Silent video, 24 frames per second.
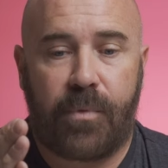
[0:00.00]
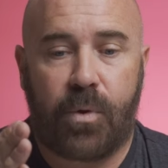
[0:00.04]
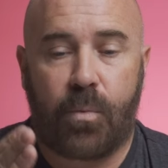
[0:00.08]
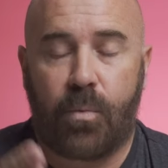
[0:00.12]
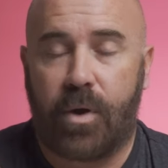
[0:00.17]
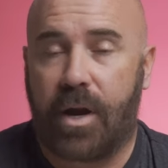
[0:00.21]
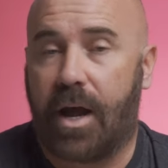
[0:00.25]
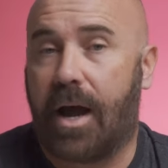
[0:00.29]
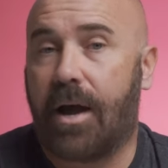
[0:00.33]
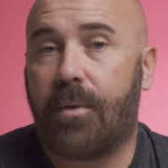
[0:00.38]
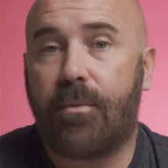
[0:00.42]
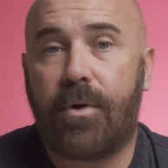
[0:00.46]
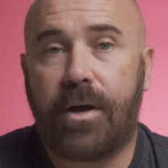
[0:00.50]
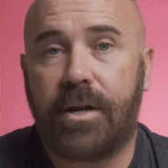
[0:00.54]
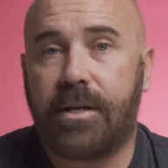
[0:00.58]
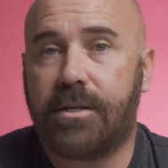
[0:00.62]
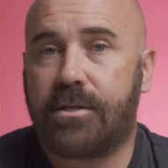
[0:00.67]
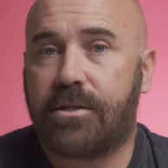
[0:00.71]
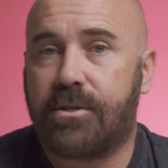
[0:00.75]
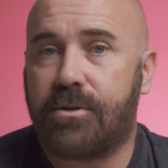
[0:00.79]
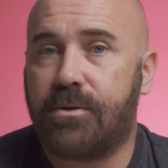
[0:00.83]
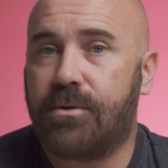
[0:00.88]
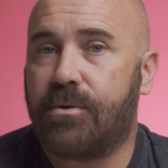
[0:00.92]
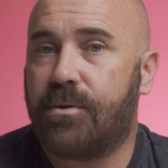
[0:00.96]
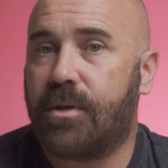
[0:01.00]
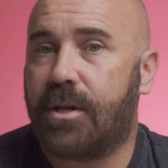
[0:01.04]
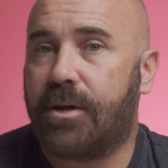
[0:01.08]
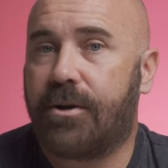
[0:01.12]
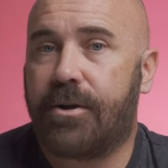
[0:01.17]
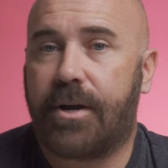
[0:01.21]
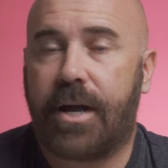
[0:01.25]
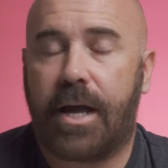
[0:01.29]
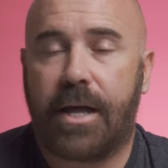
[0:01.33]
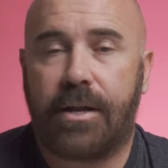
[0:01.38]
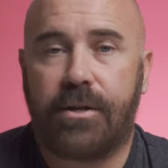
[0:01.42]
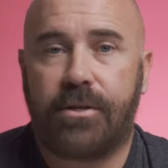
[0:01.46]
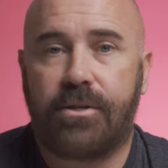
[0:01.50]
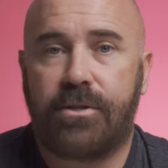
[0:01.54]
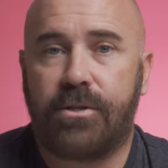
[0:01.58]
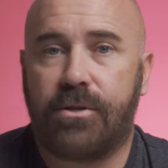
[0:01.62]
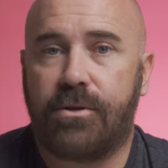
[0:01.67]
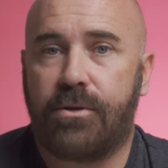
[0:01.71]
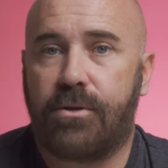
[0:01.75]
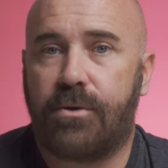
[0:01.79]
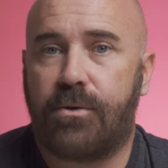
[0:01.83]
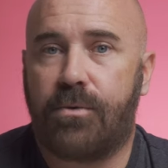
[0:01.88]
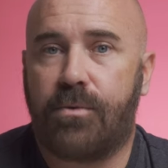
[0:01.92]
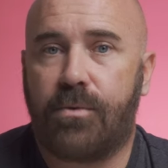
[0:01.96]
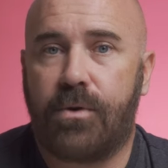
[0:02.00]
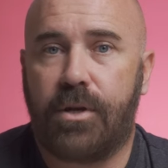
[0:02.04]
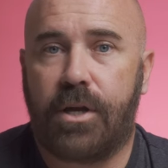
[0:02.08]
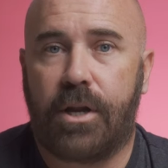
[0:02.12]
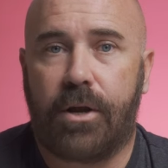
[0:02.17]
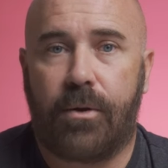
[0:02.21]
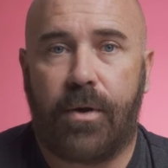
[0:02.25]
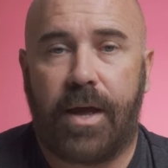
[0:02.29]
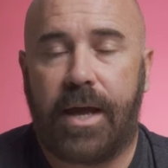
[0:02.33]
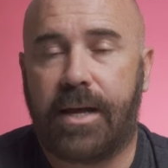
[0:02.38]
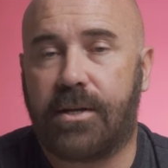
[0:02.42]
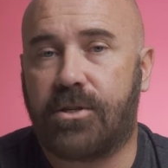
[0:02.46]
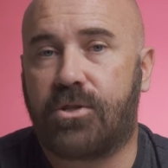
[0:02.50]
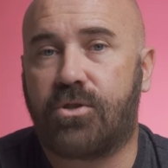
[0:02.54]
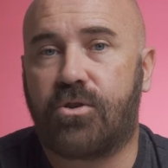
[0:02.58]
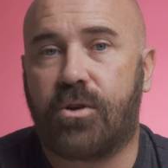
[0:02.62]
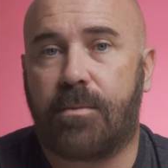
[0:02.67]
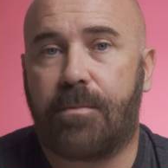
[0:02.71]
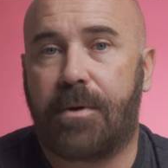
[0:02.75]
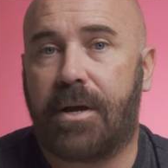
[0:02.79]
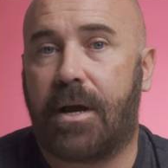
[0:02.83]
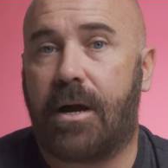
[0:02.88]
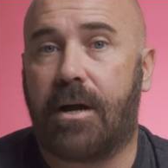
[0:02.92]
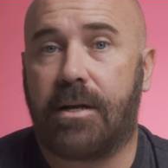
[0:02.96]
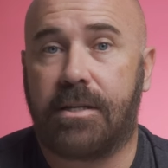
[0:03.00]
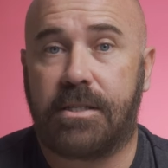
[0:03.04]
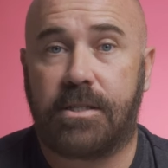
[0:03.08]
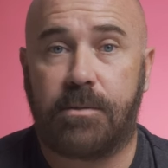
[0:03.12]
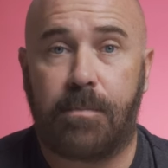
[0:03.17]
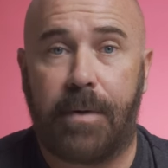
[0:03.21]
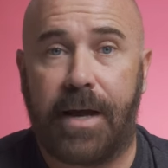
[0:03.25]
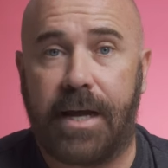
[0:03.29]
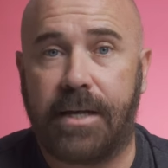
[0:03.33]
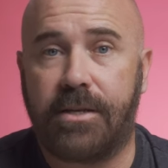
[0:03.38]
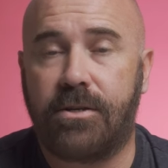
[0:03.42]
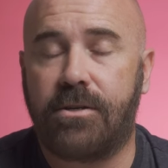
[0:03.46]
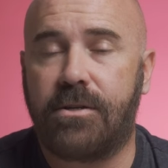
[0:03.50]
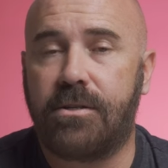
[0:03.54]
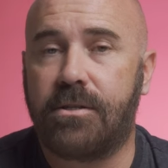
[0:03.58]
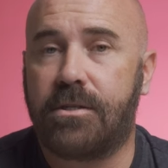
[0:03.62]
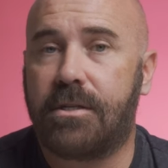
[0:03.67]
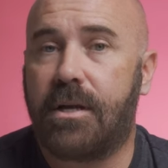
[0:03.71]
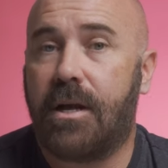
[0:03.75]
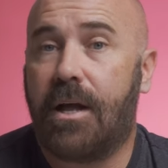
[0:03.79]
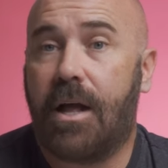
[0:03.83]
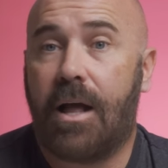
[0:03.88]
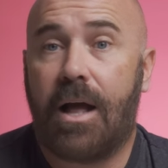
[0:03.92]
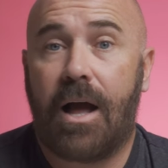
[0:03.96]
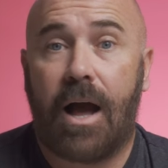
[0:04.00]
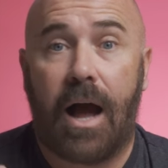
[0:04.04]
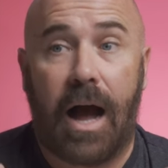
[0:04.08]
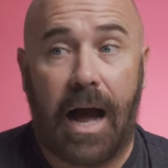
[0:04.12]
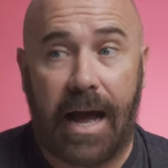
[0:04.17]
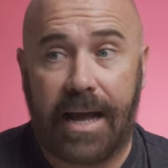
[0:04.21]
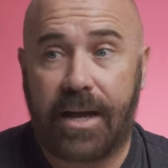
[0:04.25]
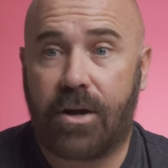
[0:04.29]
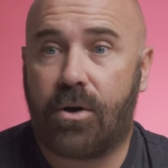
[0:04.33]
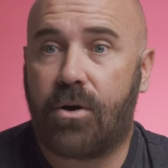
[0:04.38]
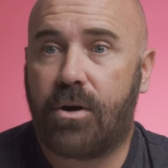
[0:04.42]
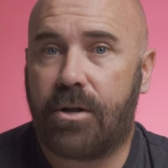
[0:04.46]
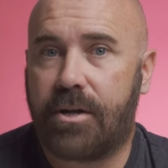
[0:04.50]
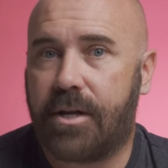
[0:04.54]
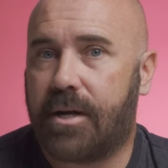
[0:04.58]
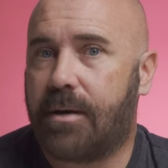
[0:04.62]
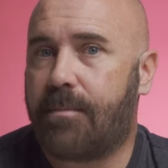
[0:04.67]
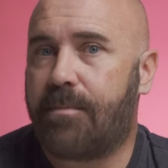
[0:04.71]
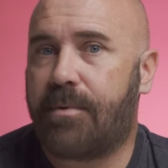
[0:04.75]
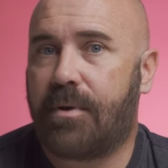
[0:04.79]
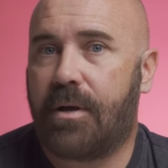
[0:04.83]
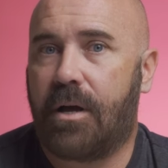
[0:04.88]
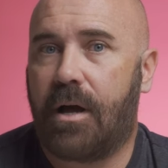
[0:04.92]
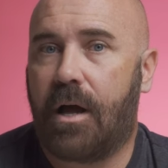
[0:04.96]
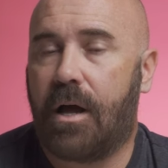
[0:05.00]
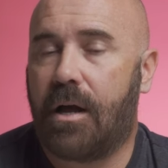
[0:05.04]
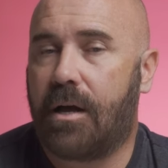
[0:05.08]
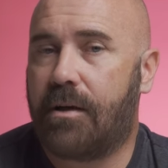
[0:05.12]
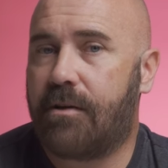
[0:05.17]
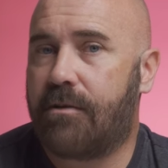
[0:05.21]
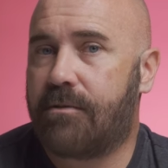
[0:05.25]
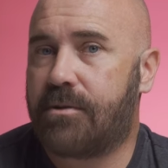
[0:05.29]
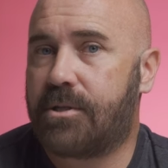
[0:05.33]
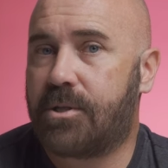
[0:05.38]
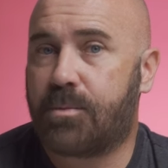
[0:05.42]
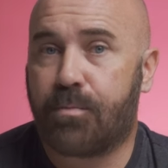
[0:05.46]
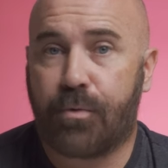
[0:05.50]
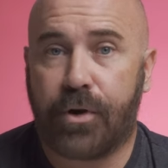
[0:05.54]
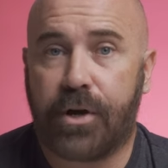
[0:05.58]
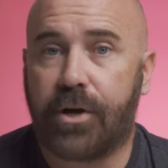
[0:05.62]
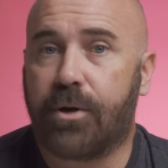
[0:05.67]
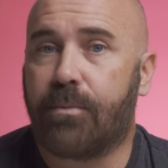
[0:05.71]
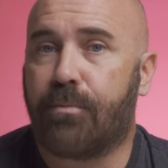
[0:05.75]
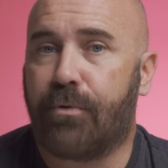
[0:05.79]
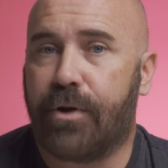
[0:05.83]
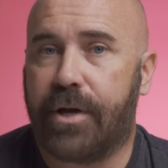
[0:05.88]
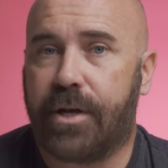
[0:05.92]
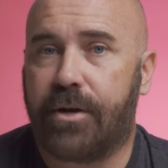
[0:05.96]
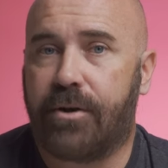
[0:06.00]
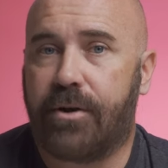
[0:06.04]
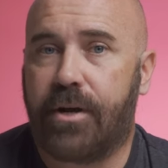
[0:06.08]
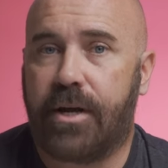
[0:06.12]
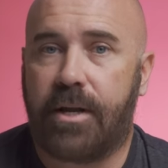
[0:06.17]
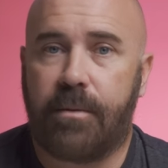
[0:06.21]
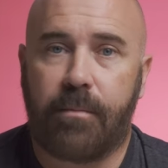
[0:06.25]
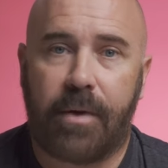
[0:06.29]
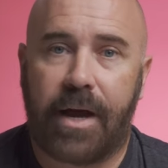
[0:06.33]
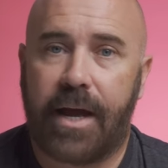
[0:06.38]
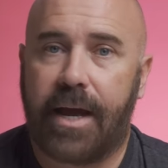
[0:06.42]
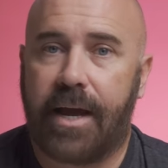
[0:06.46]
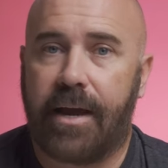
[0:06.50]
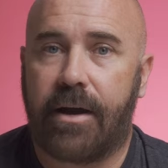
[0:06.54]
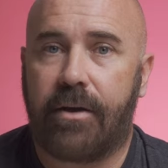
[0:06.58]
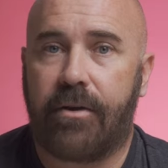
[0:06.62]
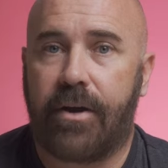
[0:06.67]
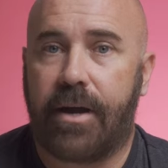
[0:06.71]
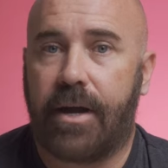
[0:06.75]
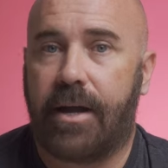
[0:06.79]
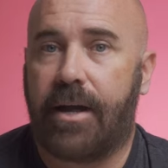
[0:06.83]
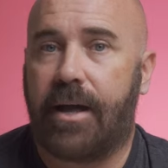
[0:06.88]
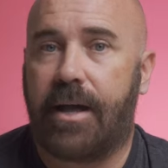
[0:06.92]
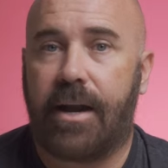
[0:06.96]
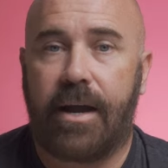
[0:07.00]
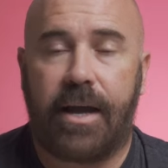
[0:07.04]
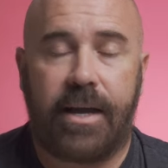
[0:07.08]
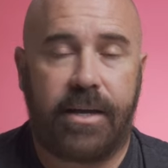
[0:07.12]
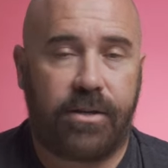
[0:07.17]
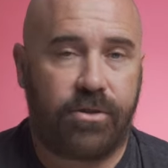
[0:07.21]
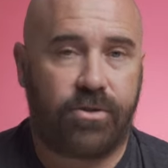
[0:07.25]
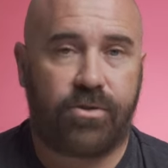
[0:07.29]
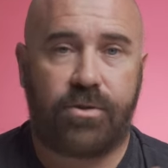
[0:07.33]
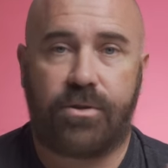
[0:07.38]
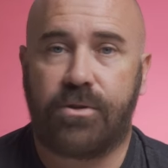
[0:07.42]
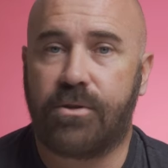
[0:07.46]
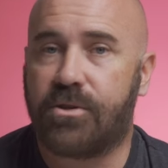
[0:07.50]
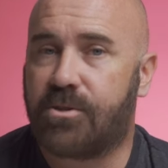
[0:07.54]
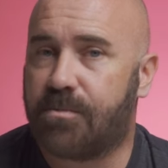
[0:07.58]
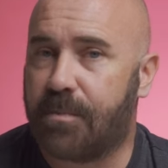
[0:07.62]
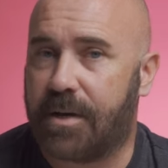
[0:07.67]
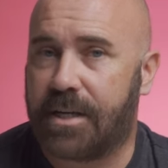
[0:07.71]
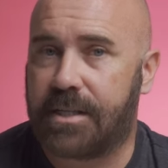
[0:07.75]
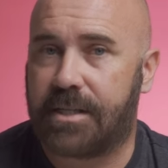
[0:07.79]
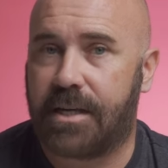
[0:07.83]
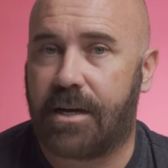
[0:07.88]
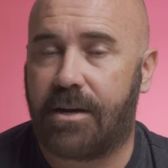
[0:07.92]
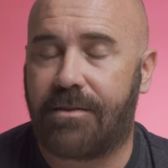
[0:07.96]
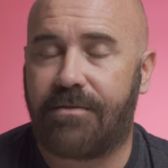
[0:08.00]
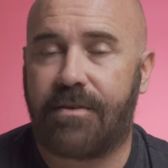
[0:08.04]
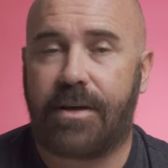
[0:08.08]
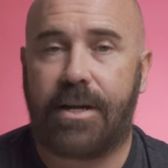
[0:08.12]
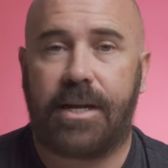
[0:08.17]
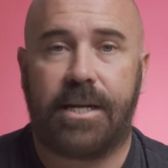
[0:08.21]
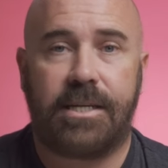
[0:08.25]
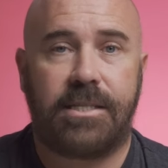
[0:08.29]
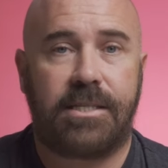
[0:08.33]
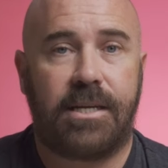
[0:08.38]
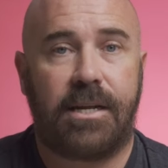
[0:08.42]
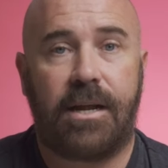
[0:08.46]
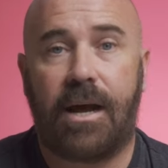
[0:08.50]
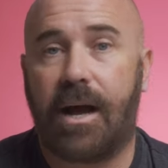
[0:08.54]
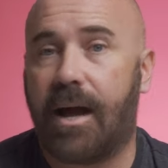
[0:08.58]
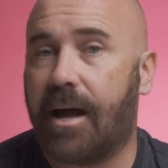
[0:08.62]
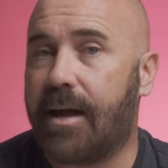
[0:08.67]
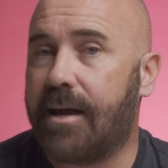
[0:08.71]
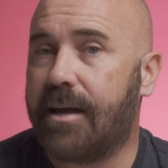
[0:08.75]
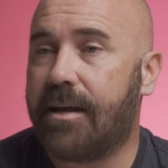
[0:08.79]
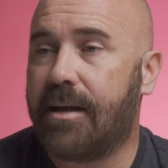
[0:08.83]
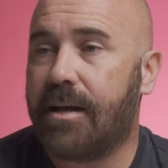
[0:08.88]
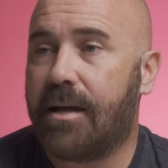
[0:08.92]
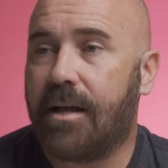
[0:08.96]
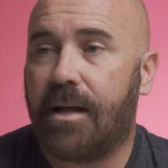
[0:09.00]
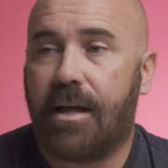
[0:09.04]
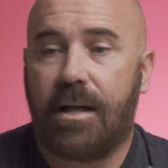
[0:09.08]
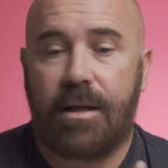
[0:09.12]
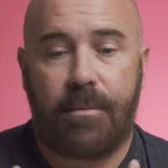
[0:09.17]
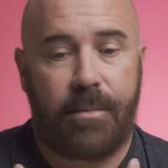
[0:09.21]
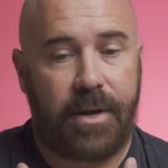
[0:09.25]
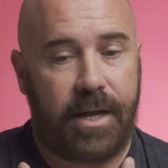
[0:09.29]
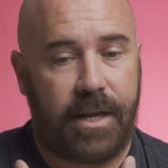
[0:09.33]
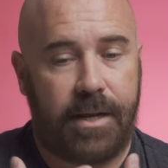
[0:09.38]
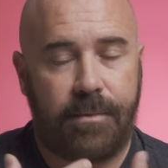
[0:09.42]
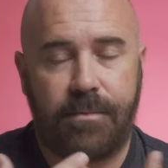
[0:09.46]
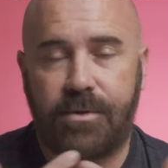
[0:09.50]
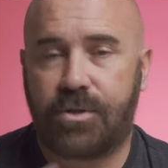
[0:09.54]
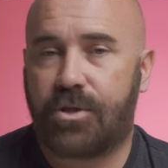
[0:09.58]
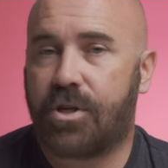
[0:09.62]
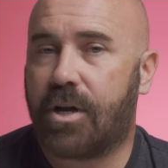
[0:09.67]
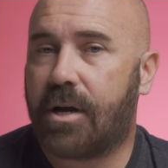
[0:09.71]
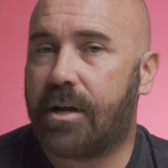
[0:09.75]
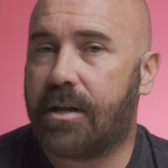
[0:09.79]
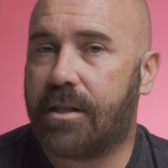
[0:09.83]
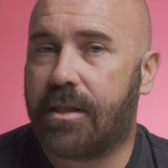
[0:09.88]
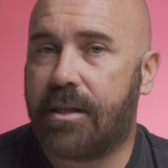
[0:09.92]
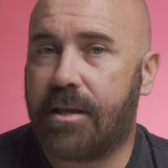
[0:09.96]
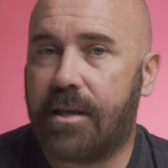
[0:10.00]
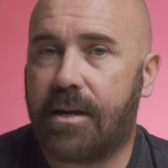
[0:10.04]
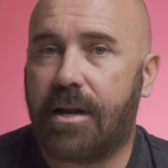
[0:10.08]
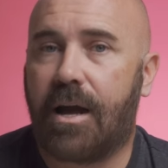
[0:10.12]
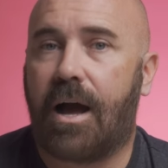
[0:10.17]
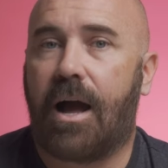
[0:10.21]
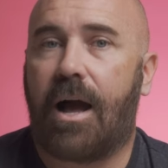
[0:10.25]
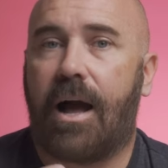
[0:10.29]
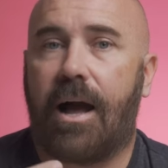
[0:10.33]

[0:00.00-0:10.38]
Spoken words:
When I wanted to learn how to do, you know, hand stripping on spaniels, I called up a Springer breeder in my area, and I introduced myself and I said, "Hi, my name is Jonathan.